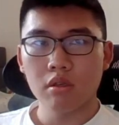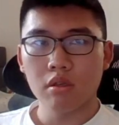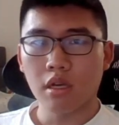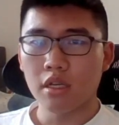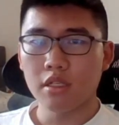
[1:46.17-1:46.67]

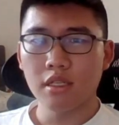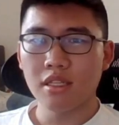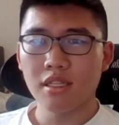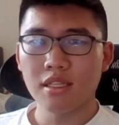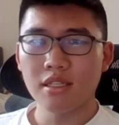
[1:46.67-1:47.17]
Honestly,
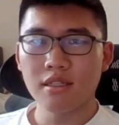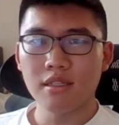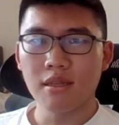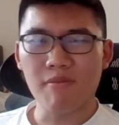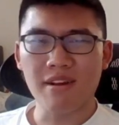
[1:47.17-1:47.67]
this is
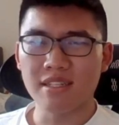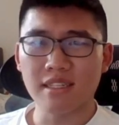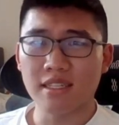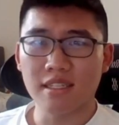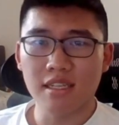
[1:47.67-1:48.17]
depressing
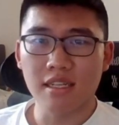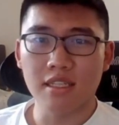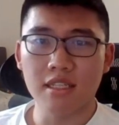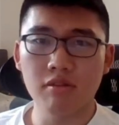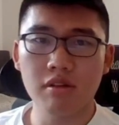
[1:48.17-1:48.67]
to see
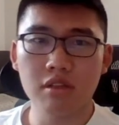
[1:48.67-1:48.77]
considering